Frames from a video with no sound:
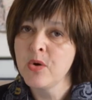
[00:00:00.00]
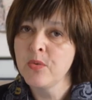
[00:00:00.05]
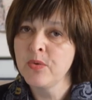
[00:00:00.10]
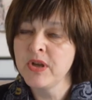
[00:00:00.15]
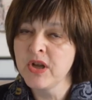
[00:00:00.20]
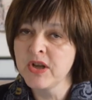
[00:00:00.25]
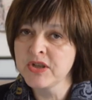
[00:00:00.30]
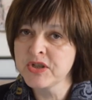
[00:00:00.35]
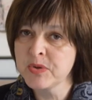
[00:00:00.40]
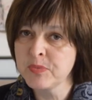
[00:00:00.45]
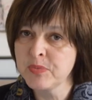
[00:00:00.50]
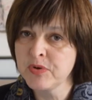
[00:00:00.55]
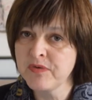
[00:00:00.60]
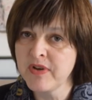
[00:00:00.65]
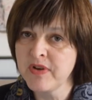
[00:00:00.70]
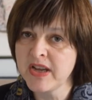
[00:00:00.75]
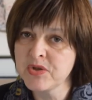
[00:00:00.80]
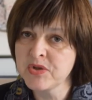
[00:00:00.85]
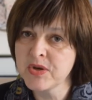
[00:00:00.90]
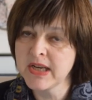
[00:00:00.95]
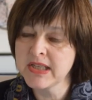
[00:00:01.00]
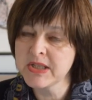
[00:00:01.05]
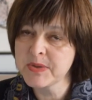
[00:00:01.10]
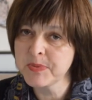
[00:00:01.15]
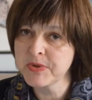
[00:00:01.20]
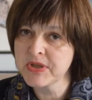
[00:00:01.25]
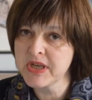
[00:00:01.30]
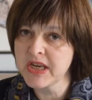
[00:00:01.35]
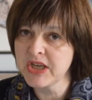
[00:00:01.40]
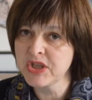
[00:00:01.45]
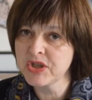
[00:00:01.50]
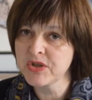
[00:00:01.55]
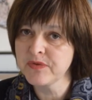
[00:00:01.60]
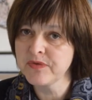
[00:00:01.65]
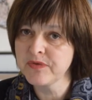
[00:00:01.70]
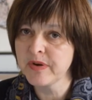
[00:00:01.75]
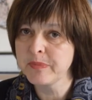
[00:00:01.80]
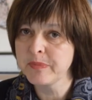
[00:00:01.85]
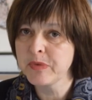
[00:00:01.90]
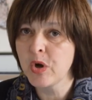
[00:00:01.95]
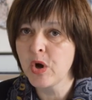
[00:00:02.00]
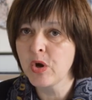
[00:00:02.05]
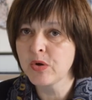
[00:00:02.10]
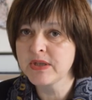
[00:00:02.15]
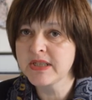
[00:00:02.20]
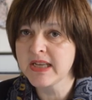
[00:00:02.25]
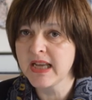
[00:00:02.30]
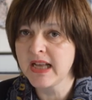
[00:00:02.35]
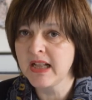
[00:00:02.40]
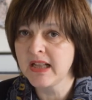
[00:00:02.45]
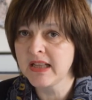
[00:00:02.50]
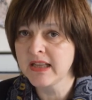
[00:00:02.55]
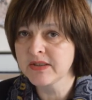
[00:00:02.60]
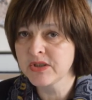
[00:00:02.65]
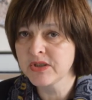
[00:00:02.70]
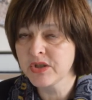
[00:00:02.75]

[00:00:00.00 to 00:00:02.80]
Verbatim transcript: We also provide transportation from the hotel